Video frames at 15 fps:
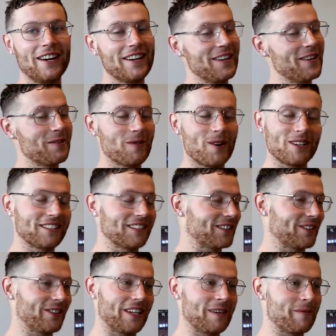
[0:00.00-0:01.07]
I don't know what to
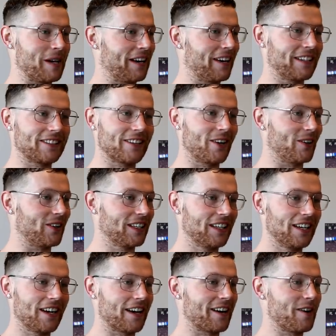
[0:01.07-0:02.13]
do there, man. I don't.
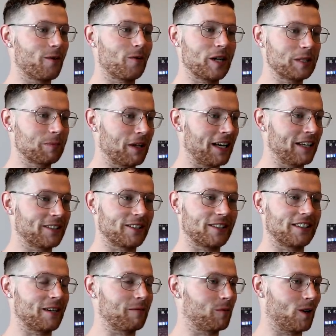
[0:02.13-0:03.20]
I don't know which player should have
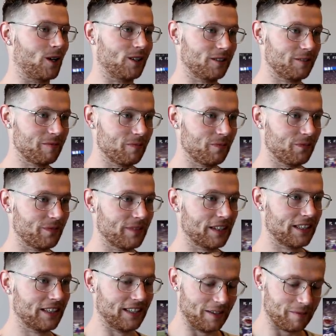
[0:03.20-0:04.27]
done what.
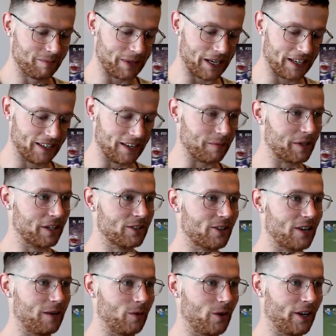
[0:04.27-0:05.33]
But I'm gonna
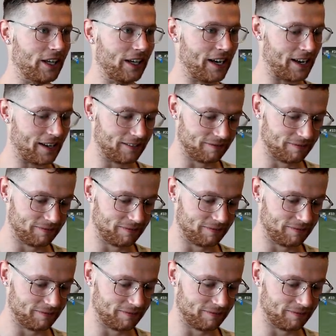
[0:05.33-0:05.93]
try and work it out.